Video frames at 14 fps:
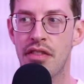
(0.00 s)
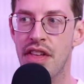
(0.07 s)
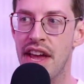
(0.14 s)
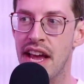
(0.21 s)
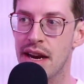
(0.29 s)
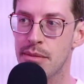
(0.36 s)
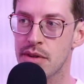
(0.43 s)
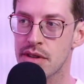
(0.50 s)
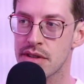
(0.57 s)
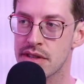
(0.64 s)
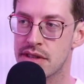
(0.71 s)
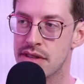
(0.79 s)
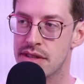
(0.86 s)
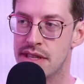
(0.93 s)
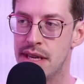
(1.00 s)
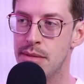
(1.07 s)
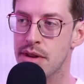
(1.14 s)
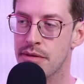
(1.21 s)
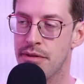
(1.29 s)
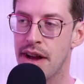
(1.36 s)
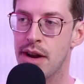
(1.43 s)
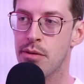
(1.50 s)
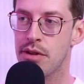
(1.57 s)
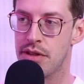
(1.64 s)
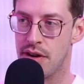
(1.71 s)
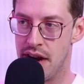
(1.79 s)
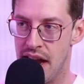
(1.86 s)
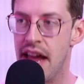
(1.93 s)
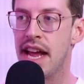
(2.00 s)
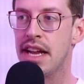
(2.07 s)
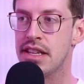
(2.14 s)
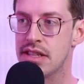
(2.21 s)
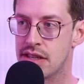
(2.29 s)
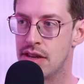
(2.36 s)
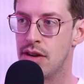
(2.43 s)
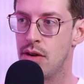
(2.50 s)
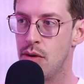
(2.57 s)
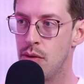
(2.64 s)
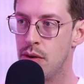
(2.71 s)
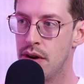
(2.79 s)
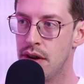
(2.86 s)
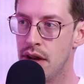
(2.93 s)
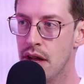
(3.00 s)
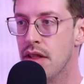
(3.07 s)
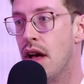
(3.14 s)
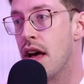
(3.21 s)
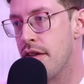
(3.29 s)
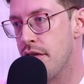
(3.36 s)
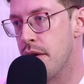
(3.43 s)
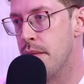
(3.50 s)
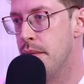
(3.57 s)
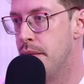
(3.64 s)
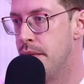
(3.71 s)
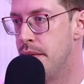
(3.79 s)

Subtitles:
of the animals seem to fight with their heads too. A lot of them.